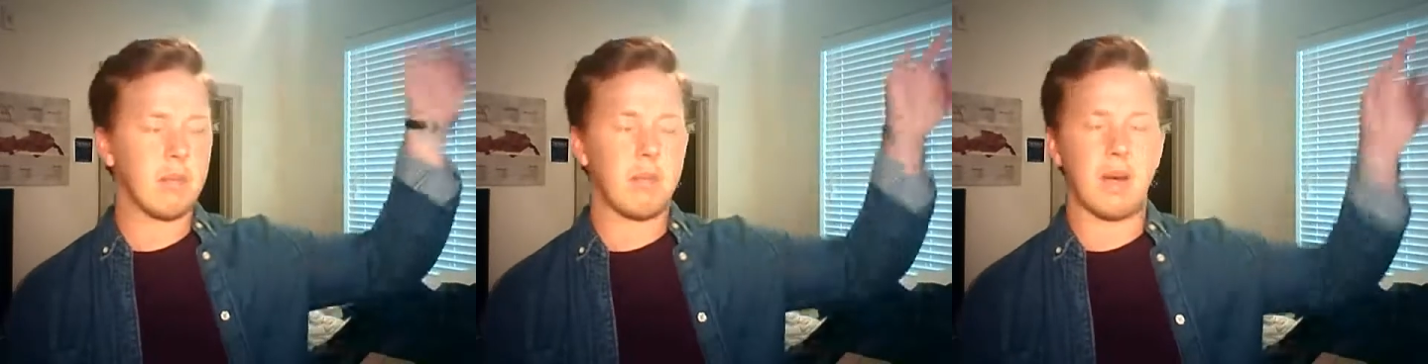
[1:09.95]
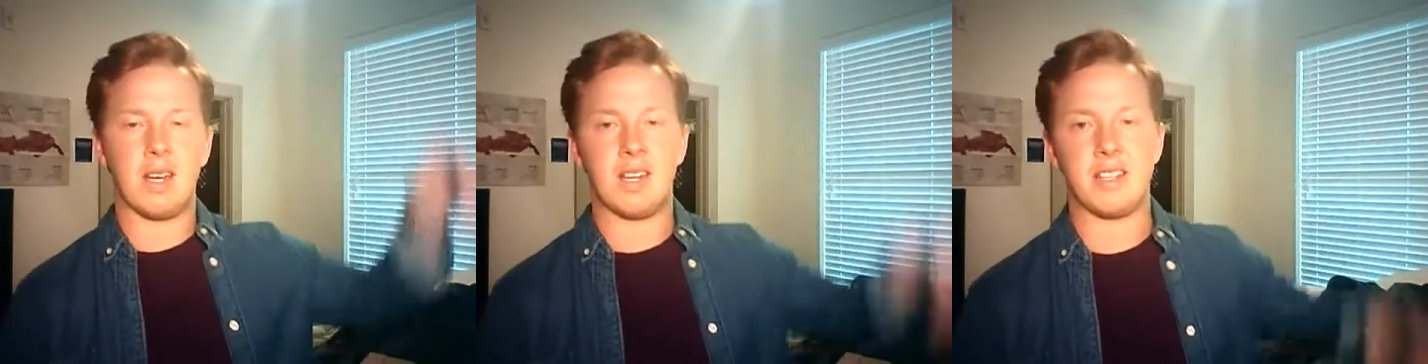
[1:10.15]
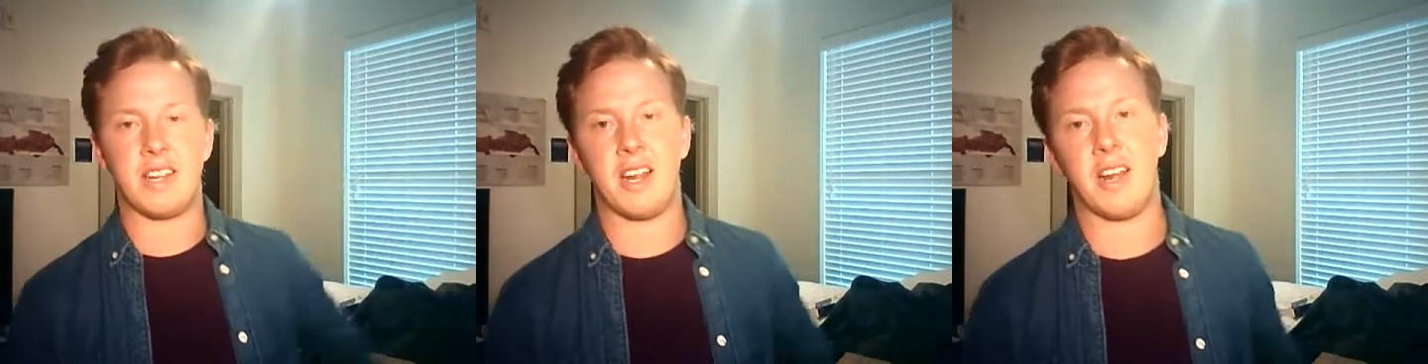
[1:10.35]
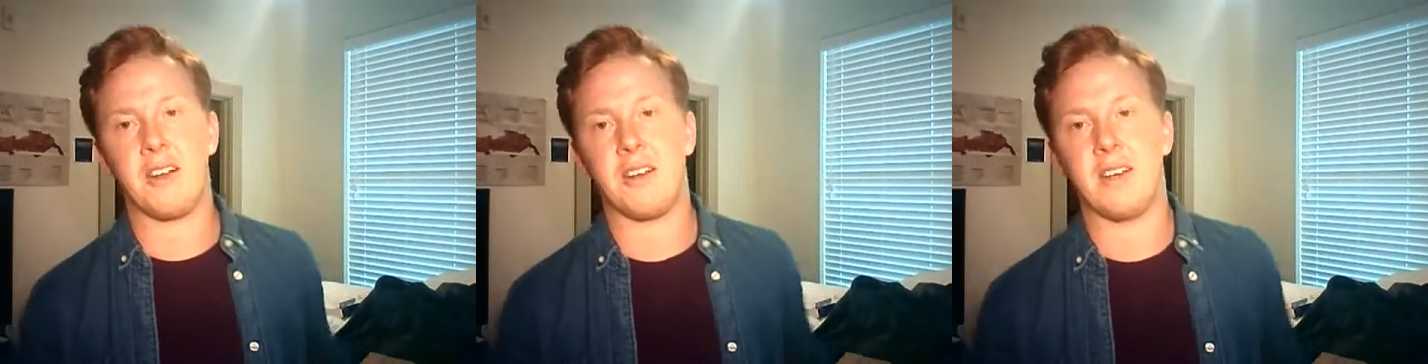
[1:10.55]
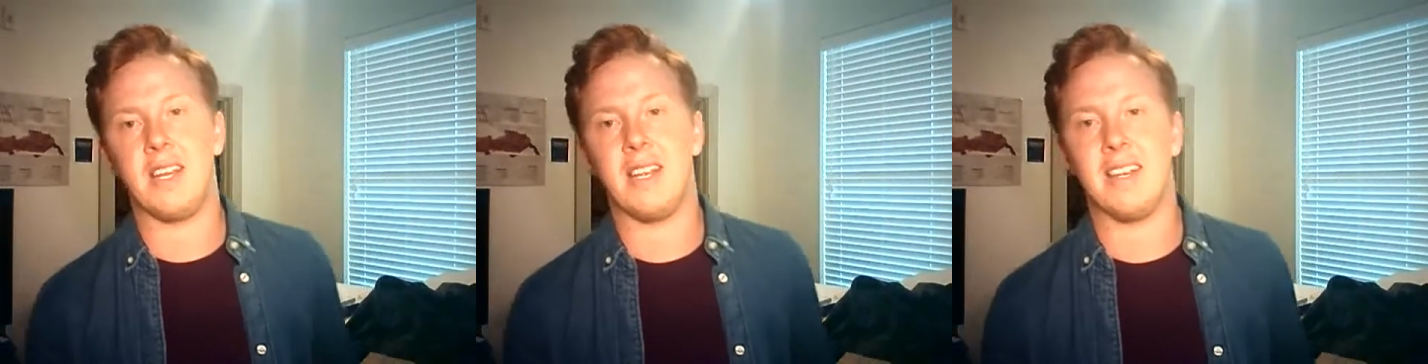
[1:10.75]
but it's
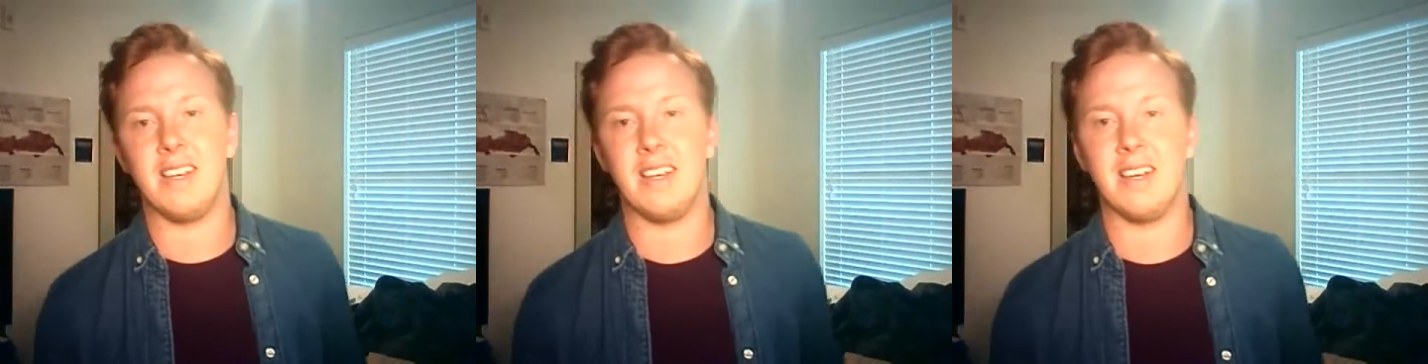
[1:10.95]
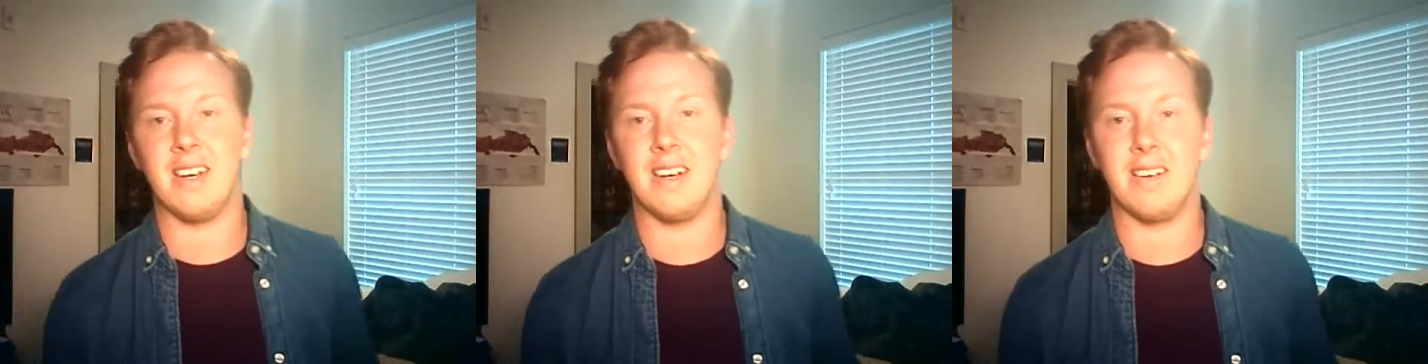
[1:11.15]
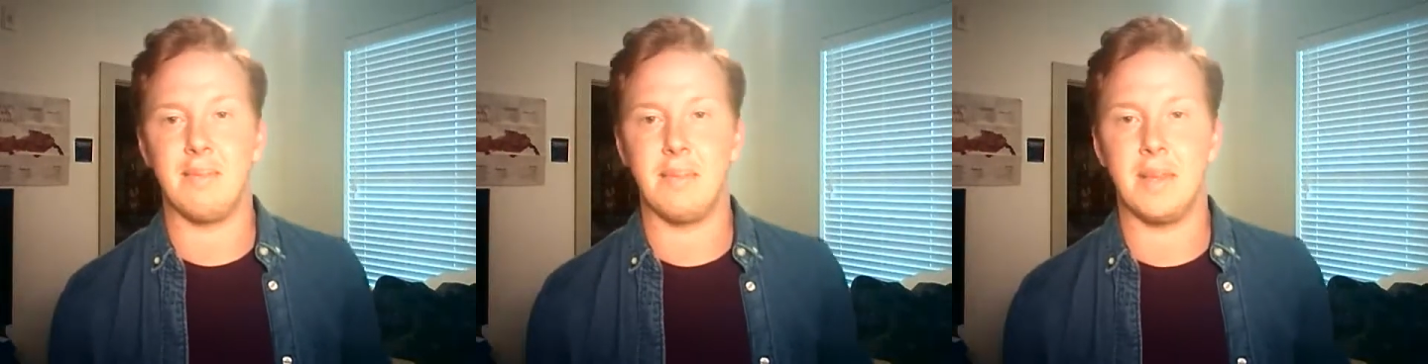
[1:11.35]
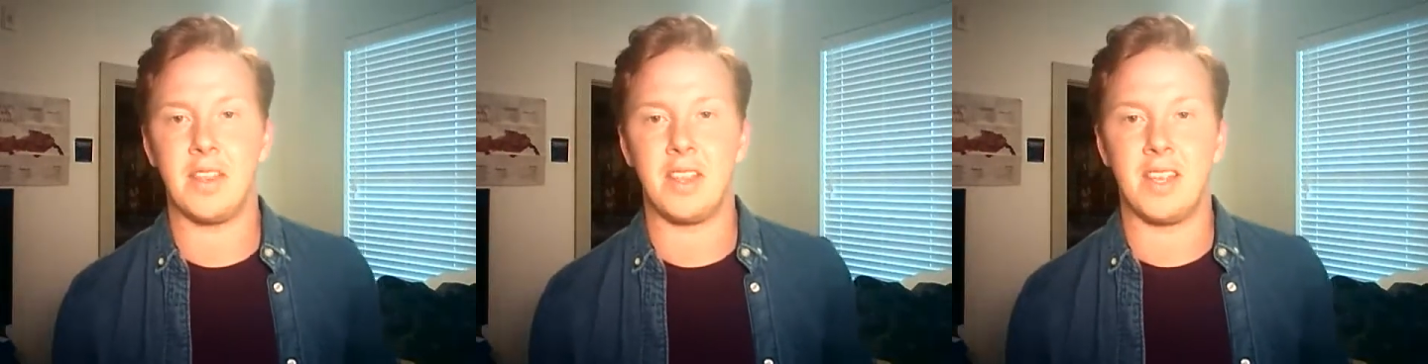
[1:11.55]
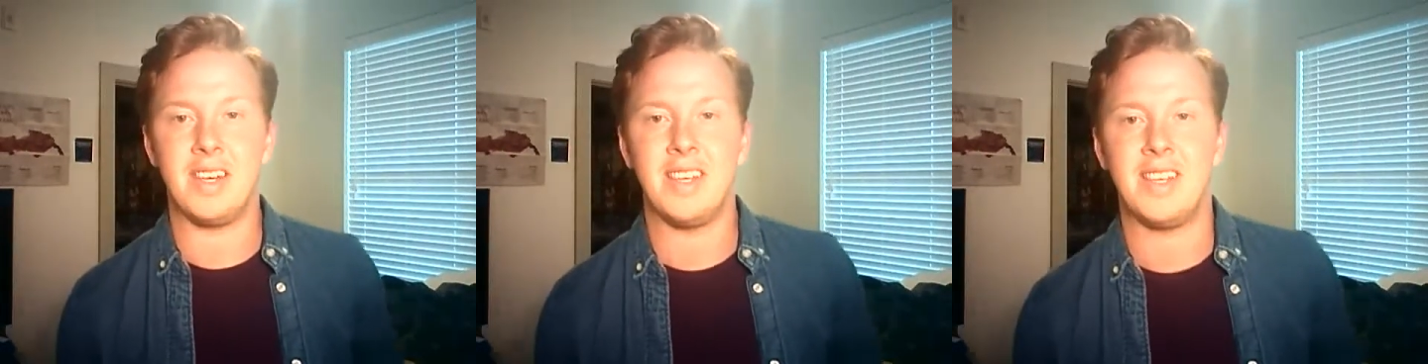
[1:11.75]
out in
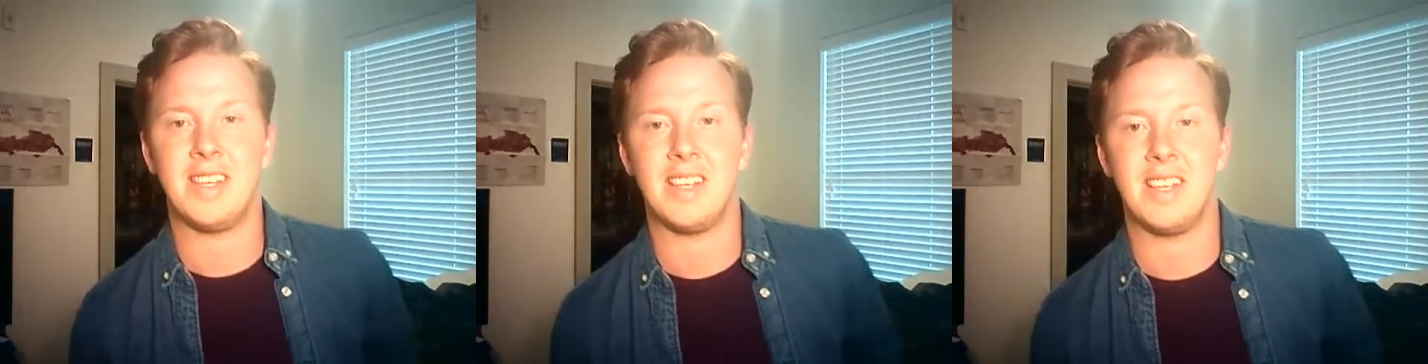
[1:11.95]
Midland,